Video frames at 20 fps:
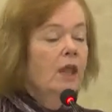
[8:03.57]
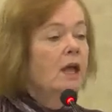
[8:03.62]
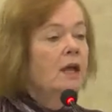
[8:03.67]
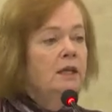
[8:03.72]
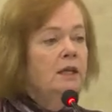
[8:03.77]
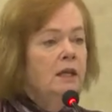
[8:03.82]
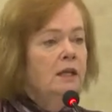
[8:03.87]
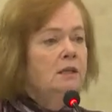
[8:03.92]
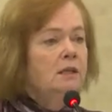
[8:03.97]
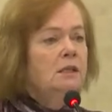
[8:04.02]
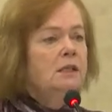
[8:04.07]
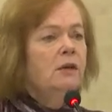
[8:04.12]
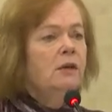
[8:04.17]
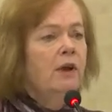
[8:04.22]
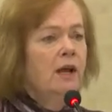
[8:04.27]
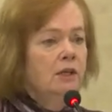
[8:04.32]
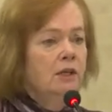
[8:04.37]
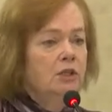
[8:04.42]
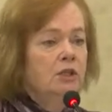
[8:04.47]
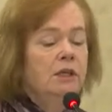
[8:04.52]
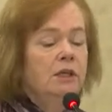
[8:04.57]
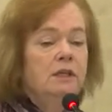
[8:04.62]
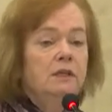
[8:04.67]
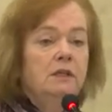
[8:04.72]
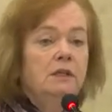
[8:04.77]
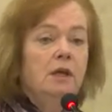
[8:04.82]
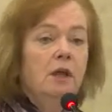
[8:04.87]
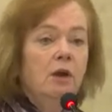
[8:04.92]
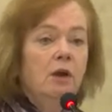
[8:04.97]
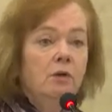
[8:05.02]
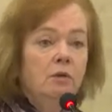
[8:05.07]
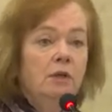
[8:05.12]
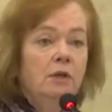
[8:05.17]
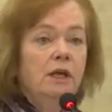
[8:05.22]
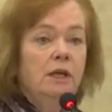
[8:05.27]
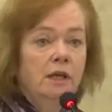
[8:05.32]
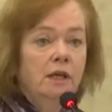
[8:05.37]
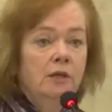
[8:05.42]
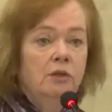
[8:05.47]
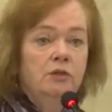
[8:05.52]
And India actually is the only
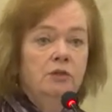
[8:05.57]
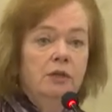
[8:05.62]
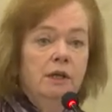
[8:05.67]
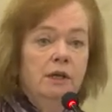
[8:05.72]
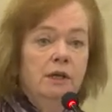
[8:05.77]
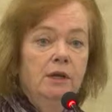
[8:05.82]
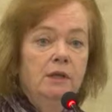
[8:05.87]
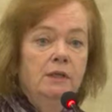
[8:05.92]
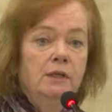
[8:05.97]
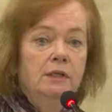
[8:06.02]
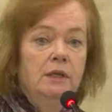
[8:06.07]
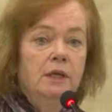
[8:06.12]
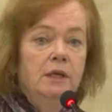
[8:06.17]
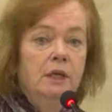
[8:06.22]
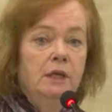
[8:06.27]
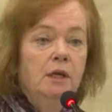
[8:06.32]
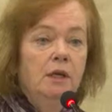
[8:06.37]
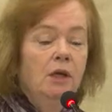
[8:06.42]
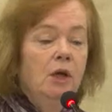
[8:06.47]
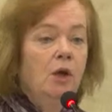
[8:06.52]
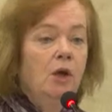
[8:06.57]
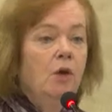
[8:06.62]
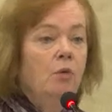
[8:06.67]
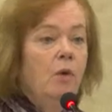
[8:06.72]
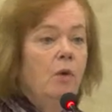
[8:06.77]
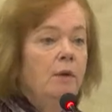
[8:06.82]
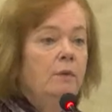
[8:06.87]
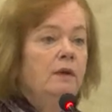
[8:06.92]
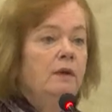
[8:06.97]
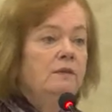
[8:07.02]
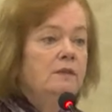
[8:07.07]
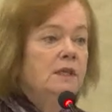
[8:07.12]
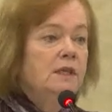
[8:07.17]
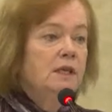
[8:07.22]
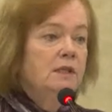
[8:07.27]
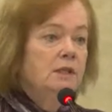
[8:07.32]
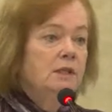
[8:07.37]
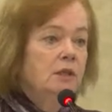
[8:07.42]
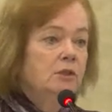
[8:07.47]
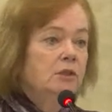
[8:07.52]
country in our study where we've
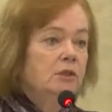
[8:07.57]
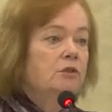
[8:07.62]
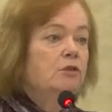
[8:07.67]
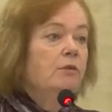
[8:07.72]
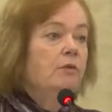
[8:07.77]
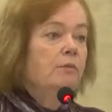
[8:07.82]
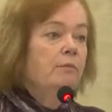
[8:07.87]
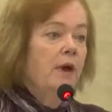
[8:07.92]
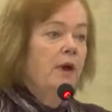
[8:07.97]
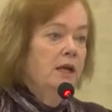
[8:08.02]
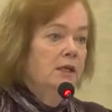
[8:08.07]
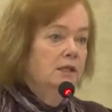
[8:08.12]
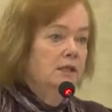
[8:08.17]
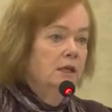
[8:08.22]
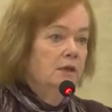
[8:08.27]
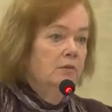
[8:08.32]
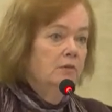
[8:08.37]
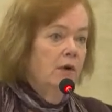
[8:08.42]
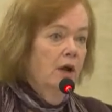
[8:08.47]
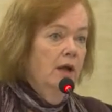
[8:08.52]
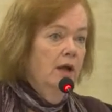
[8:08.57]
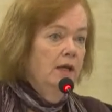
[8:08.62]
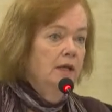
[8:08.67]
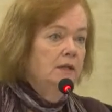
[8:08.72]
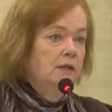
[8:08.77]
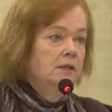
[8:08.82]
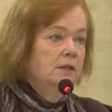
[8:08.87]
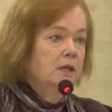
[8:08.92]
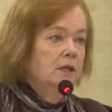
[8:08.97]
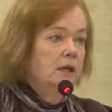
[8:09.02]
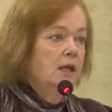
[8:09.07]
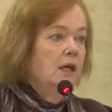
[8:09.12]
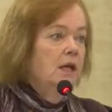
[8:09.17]
seen such a dramatic rise